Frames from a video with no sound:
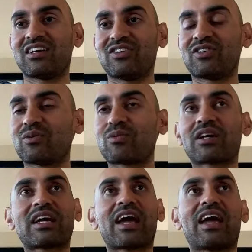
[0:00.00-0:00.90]
You can
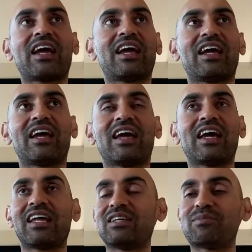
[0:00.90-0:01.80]
work at
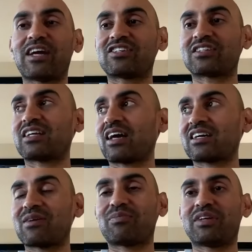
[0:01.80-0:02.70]
any major tech
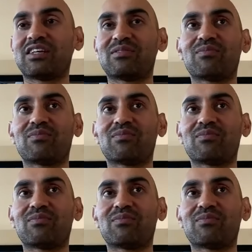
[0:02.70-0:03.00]
company.